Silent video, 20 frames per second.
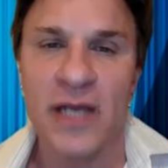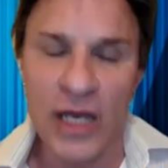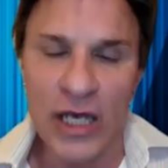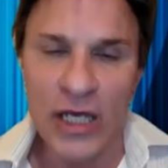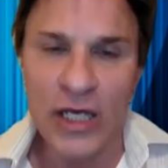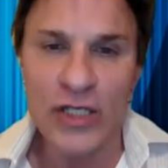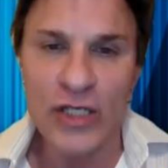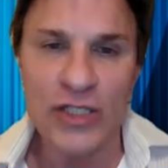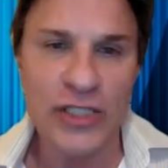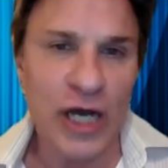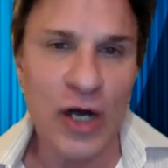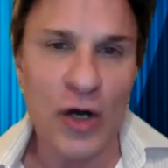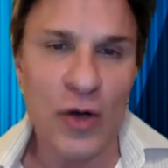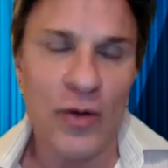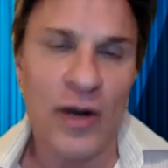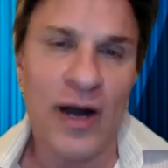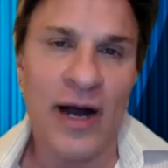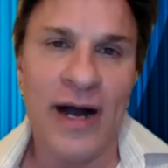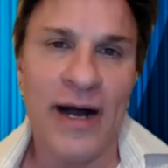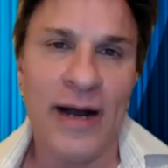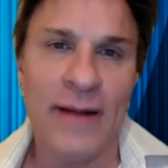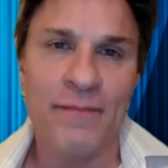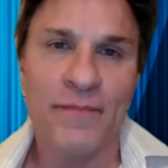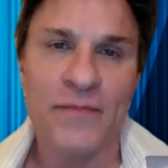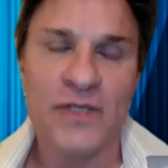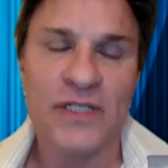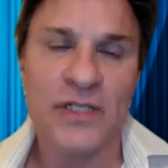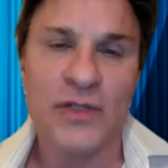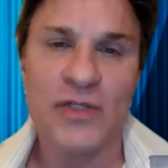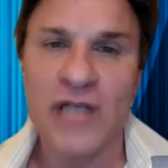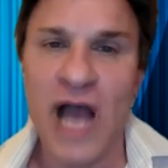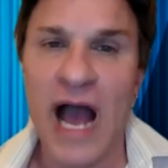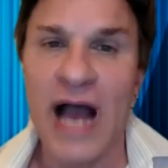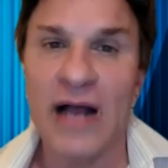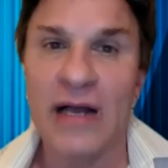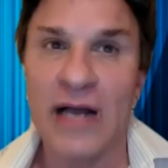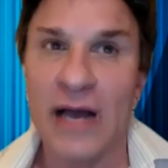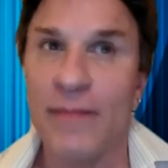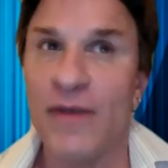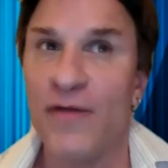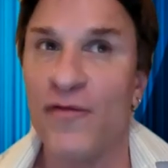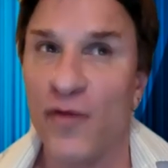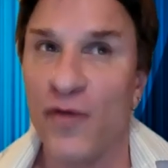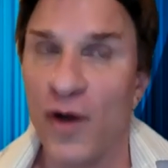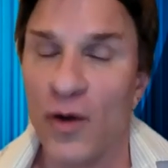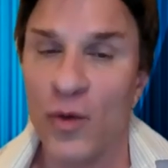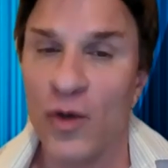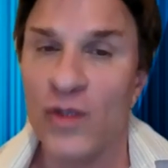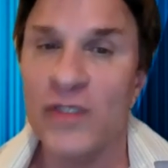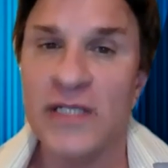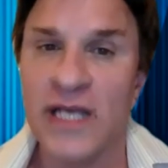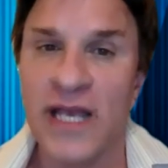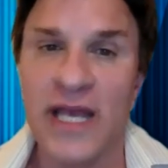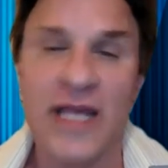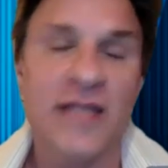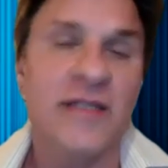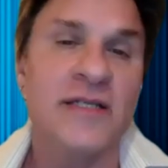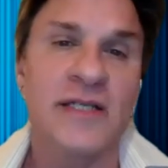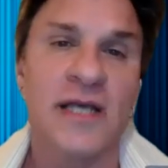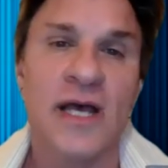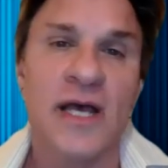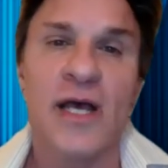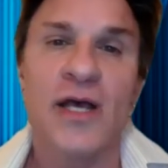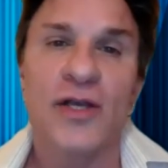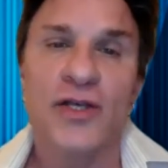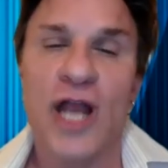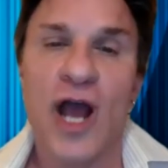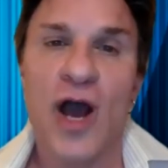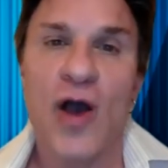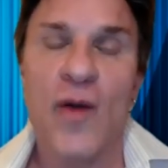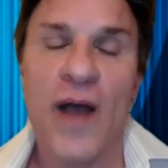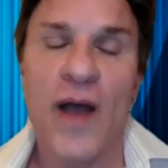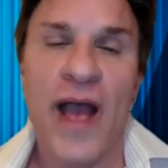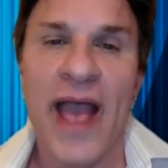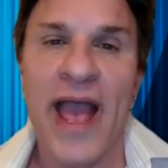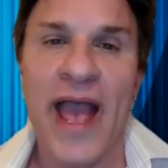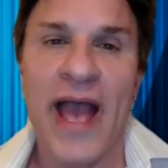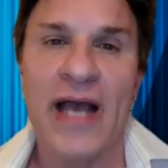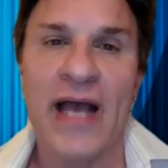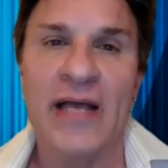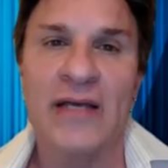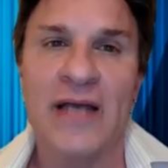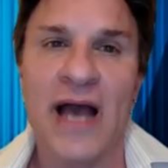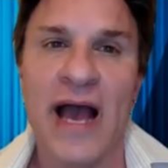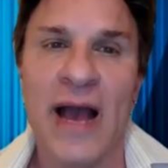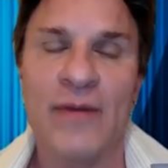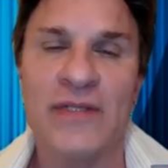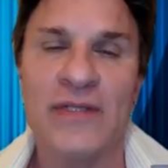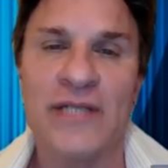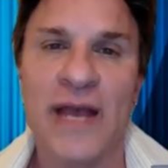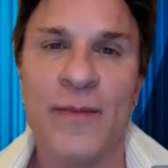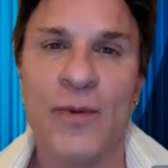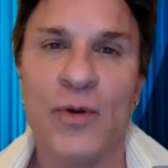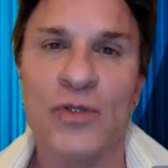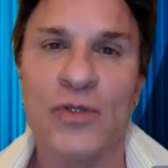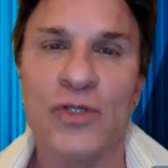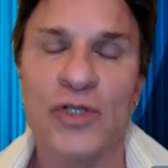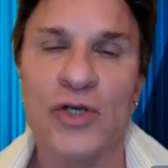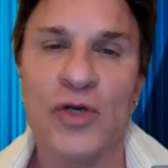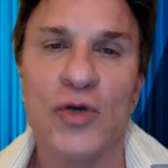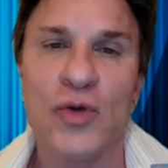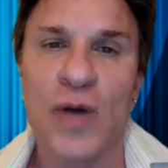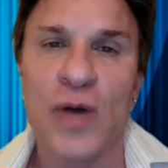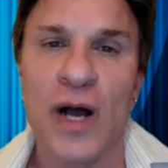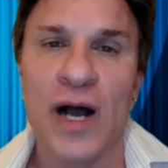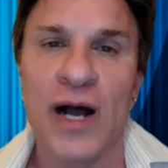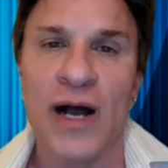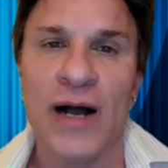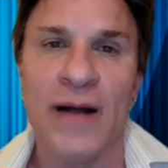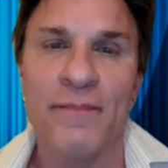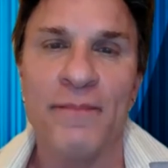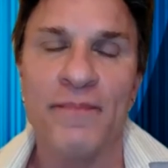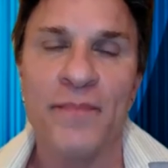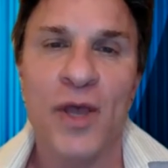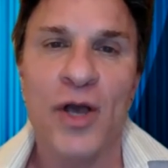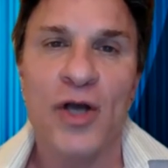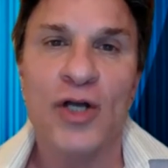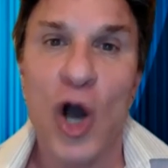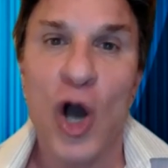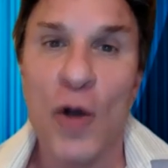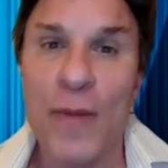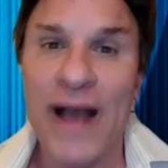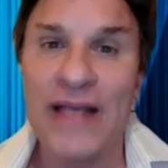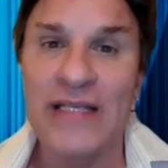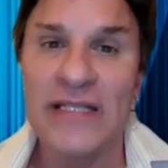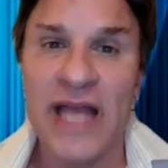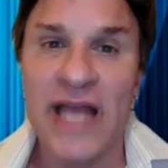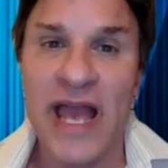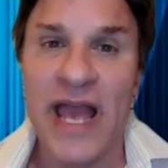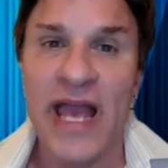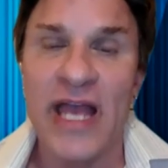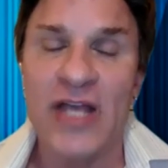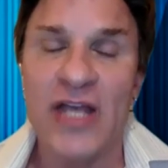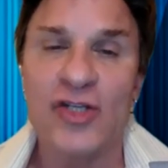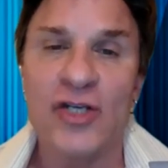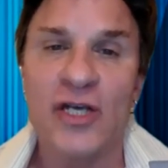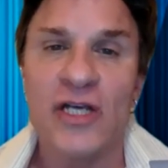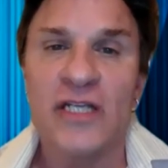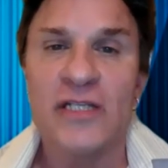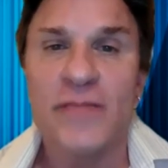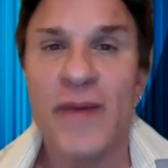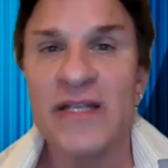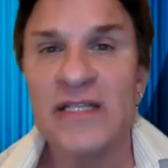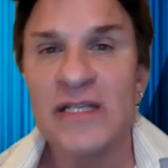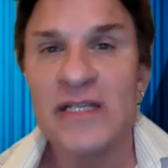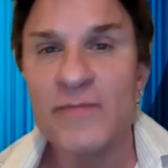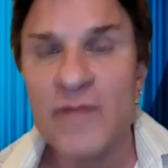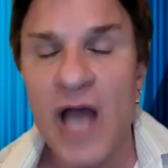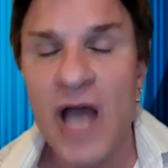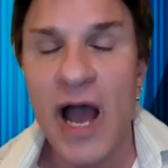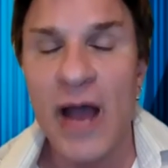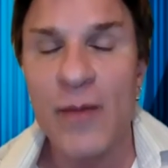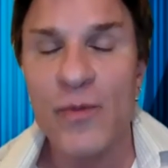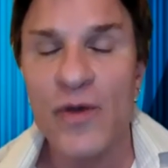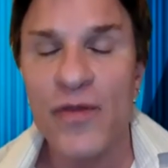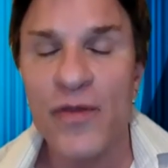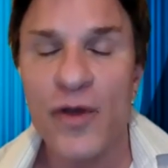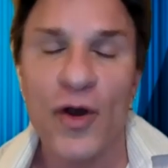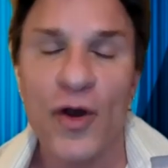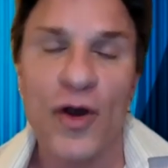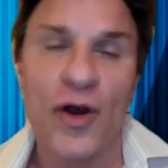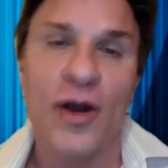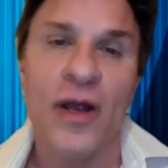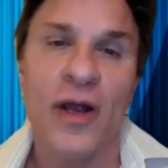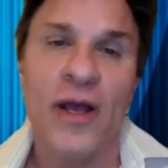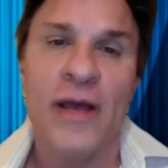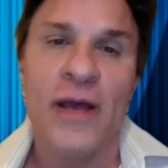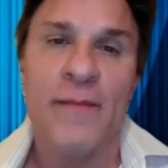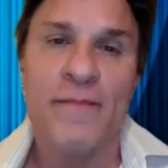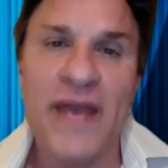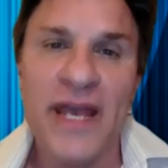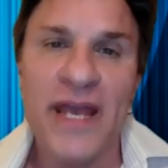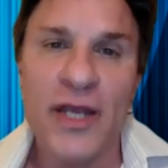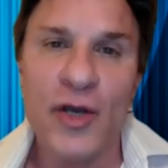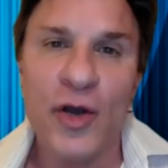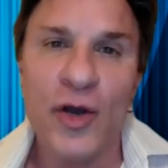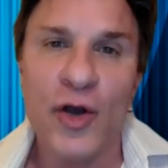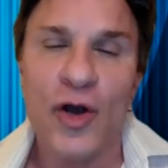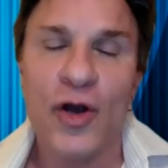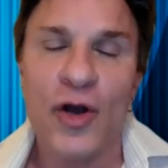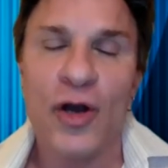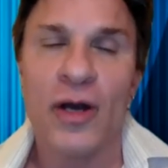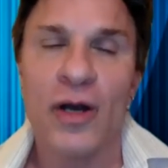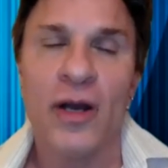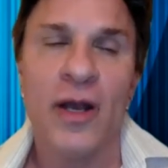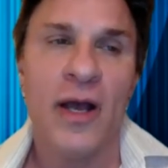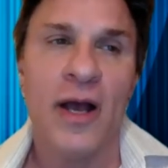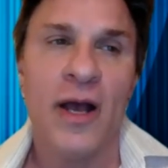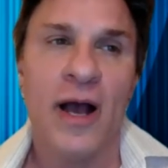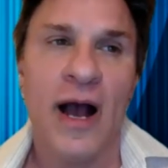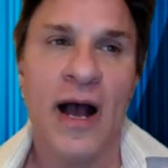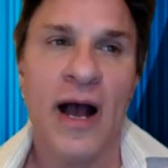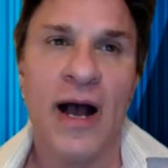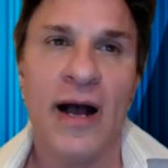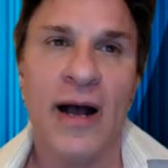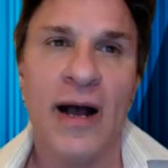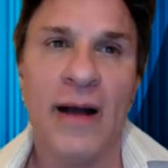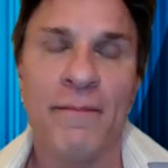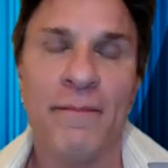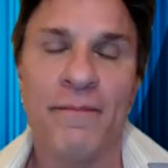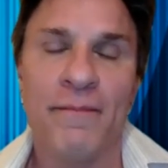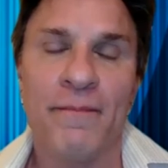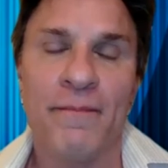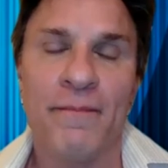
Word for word: So, um, so Scott got me front row seats you know, and I was able to um, go backstage, spend some time with her, meet her, um,